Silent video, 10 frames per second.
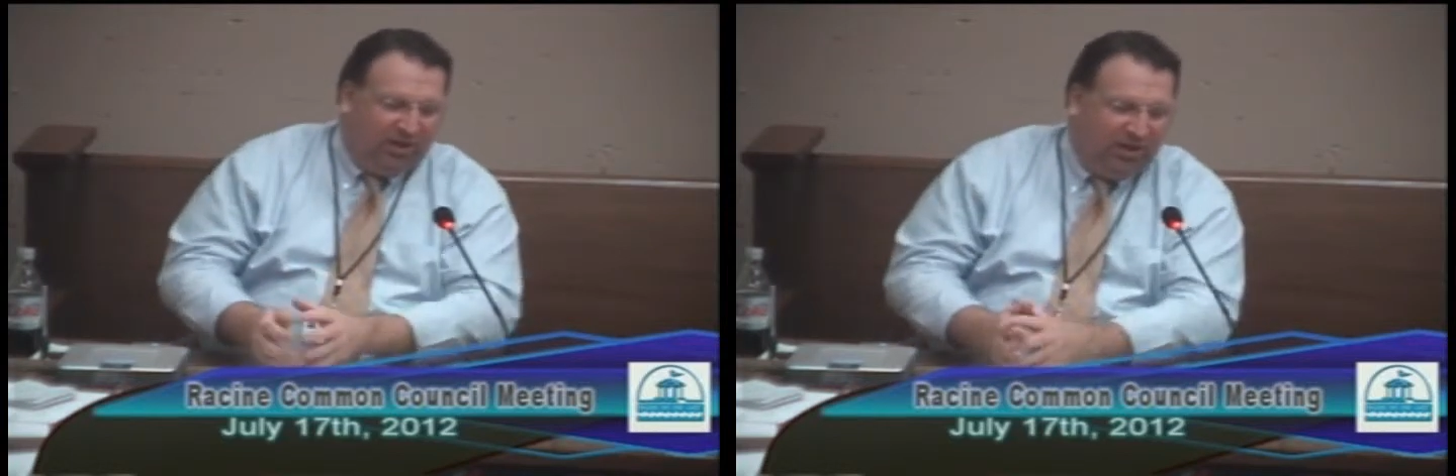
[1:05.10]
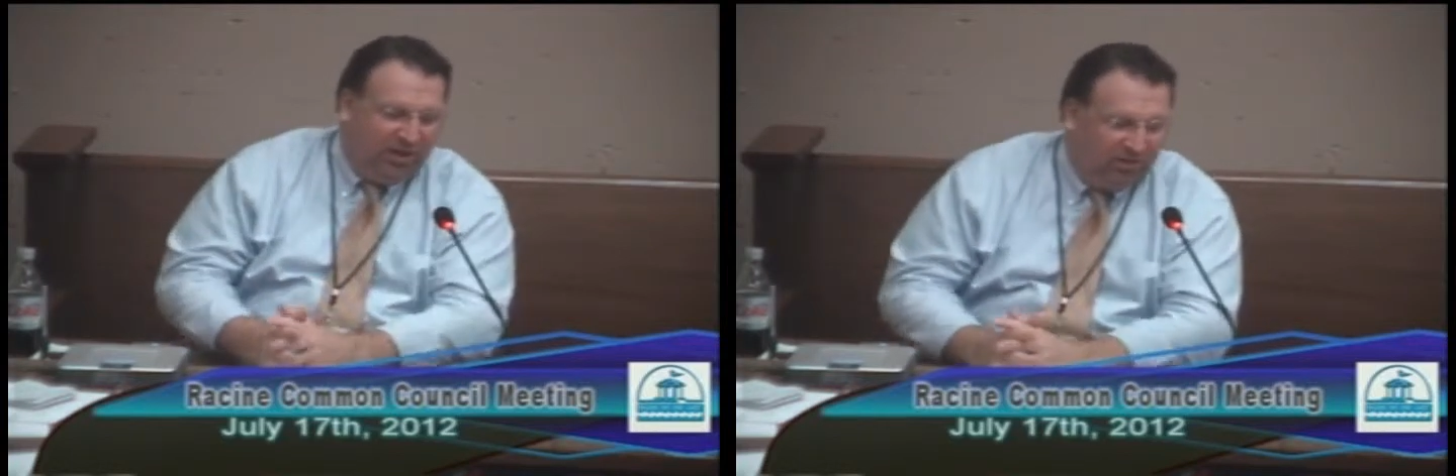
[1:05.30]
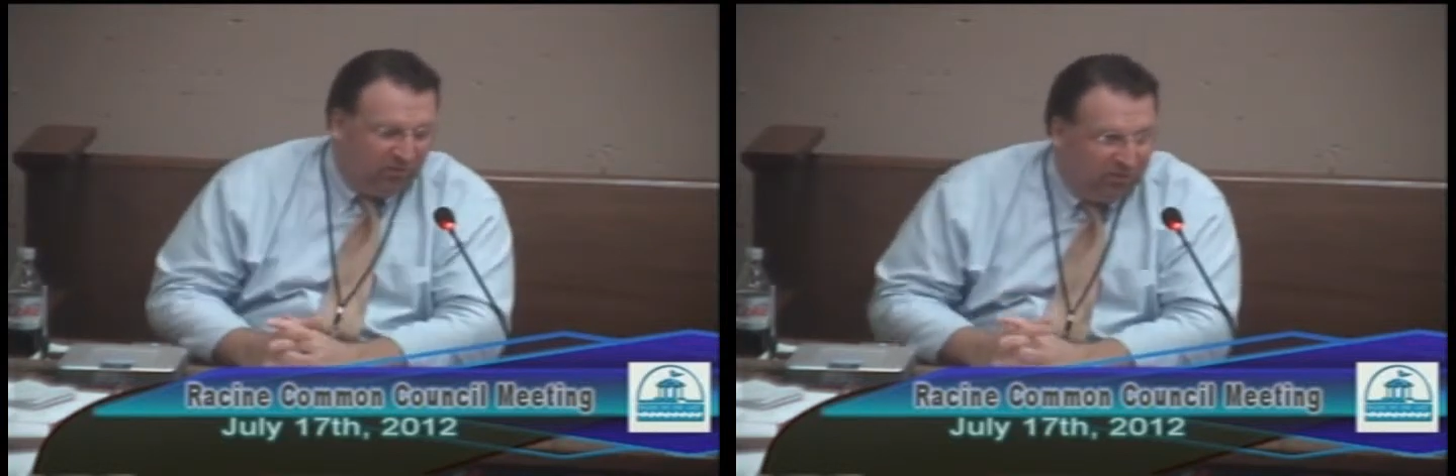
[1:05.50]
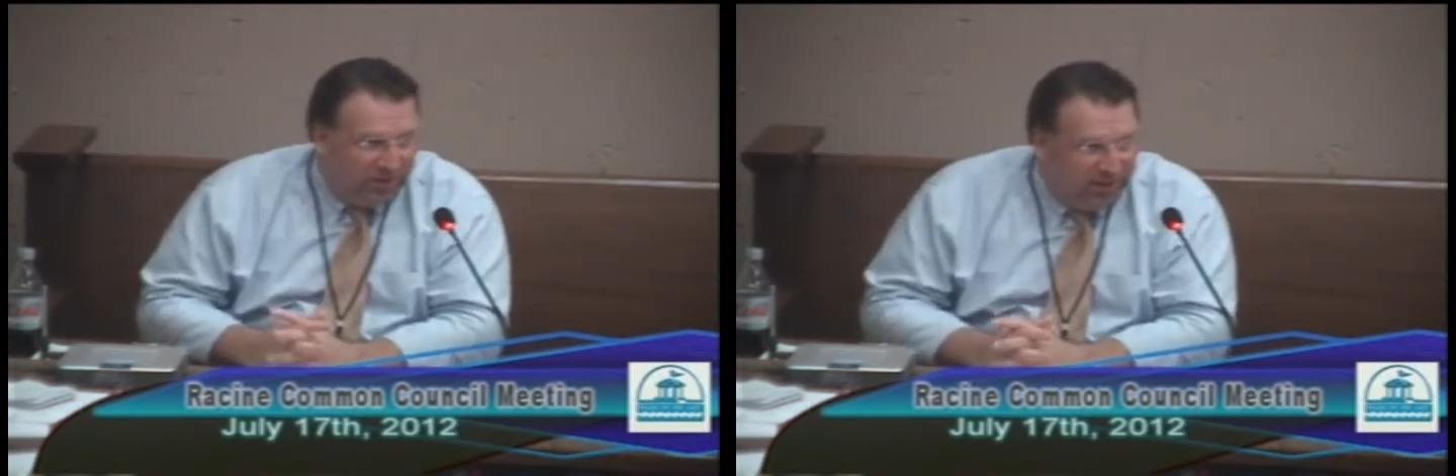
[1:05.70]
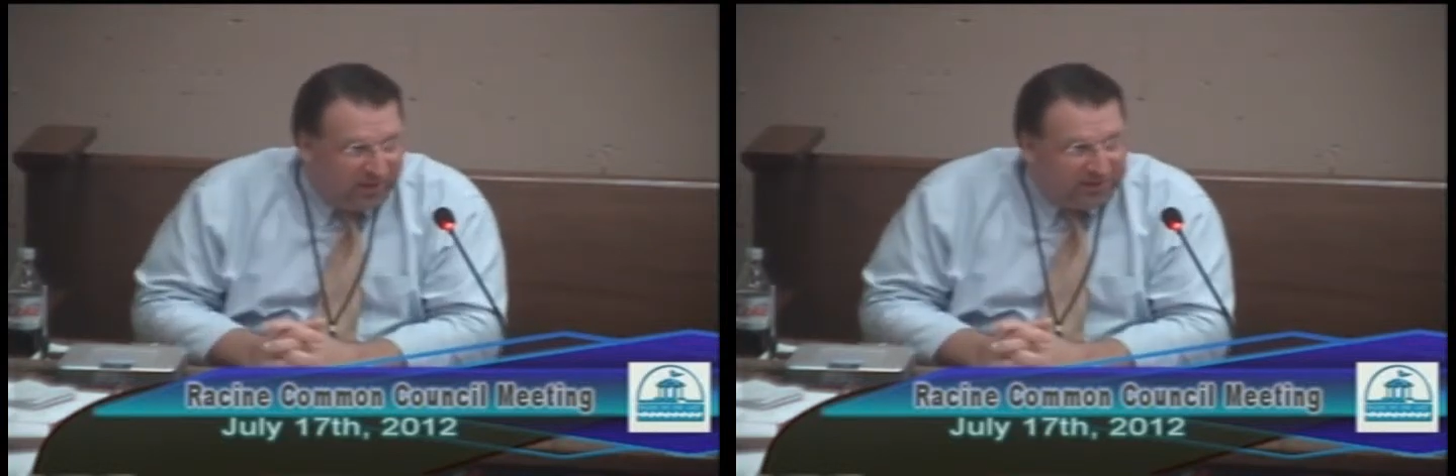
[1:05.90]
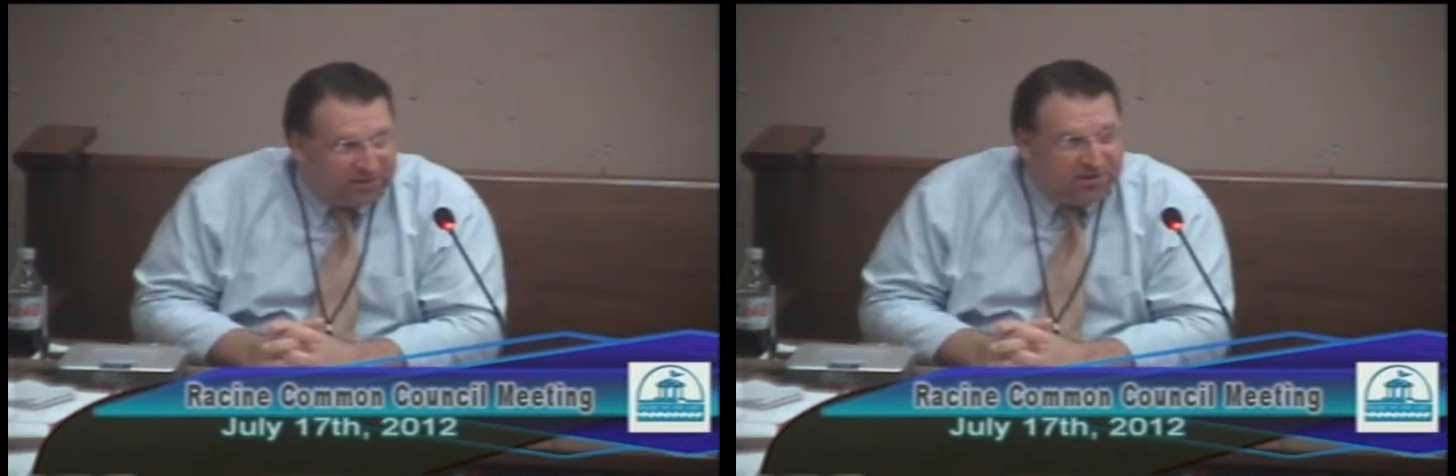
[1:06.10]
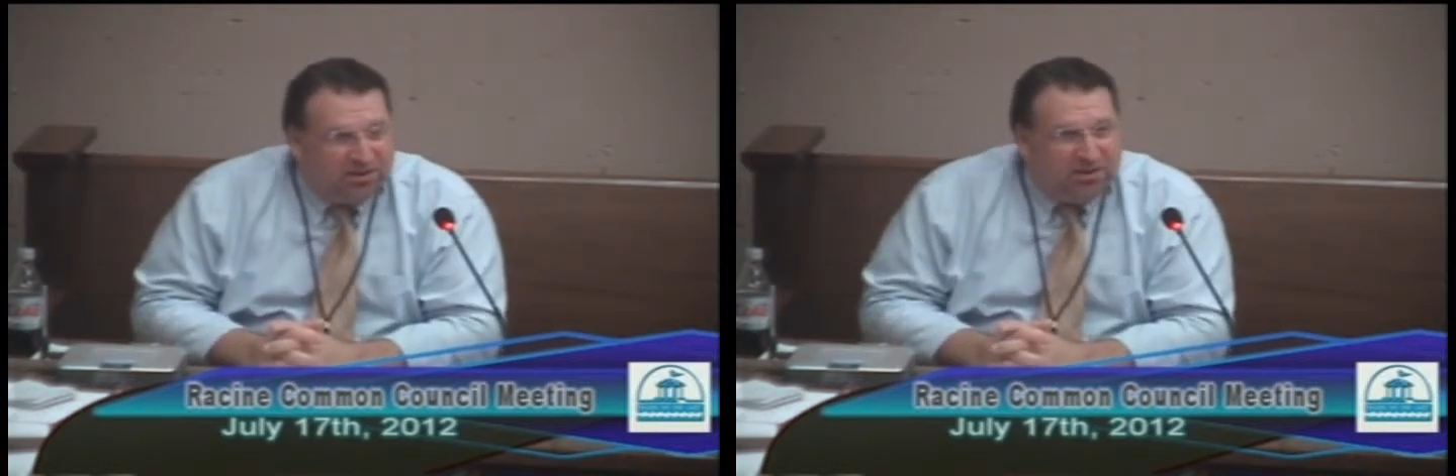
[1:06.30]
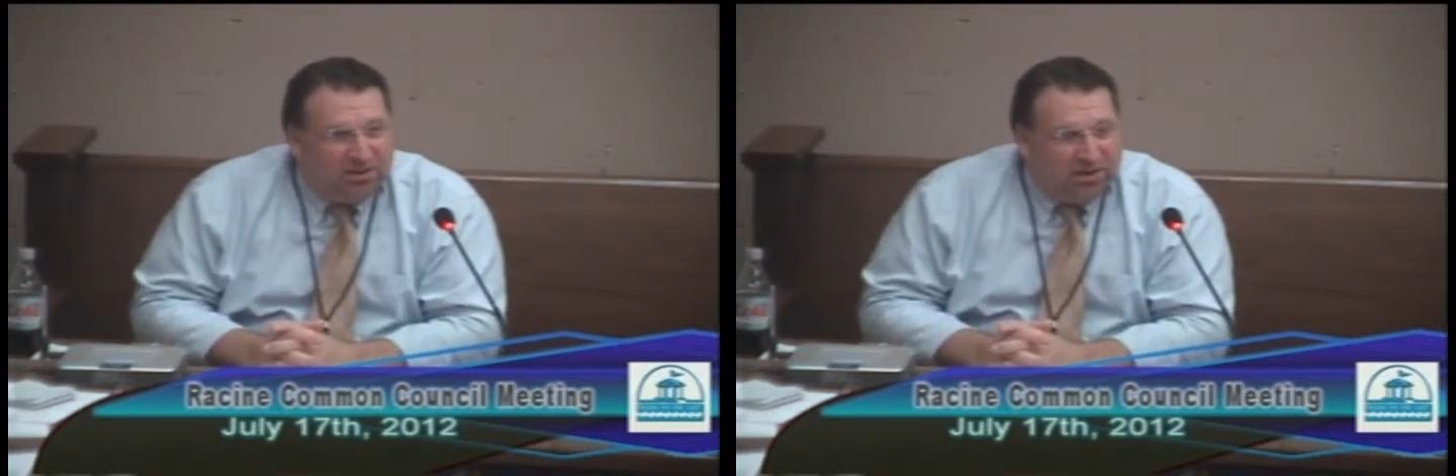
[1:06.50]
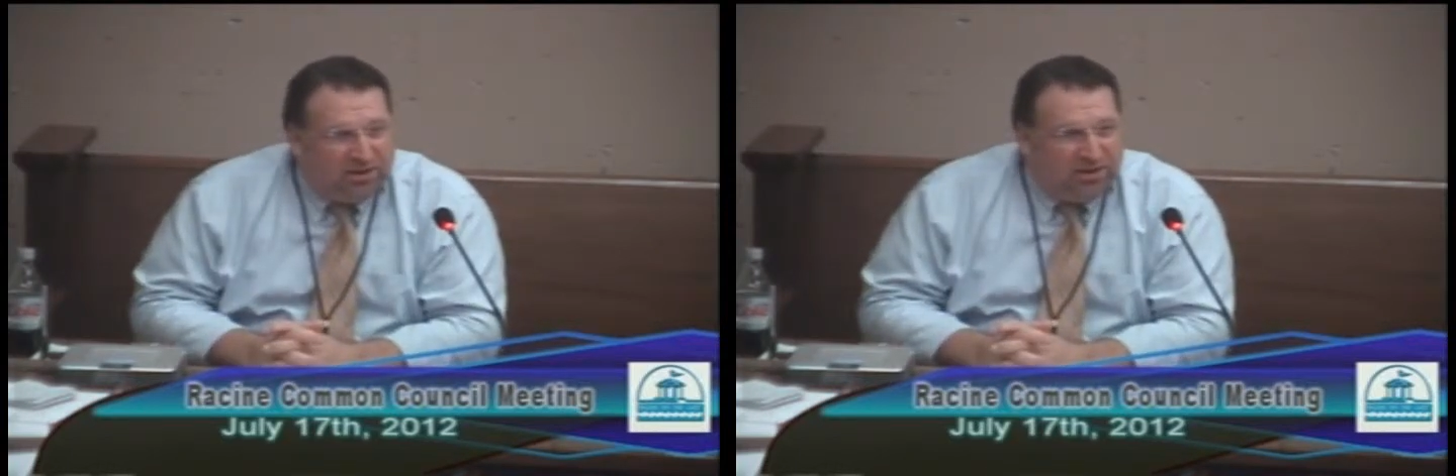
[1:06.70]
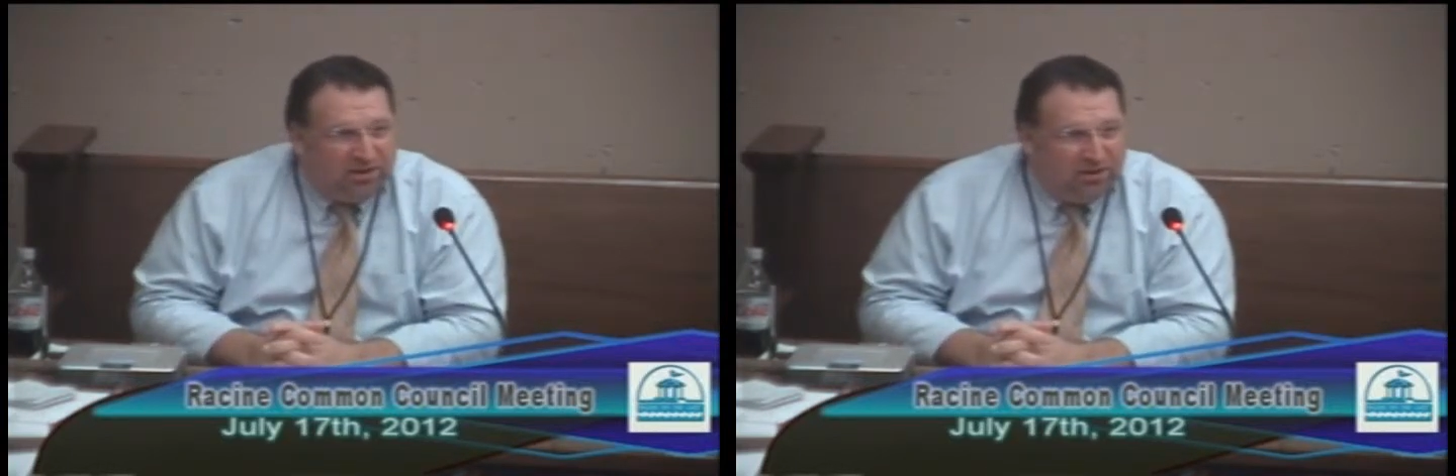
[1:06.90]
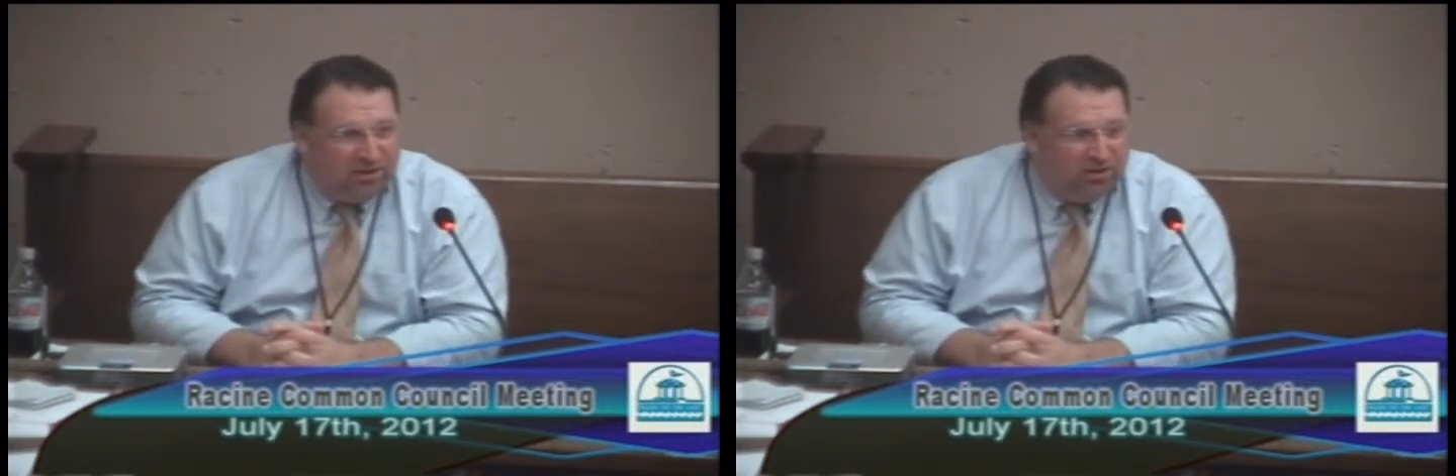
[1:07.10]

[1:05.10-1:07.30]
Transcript: And we asked the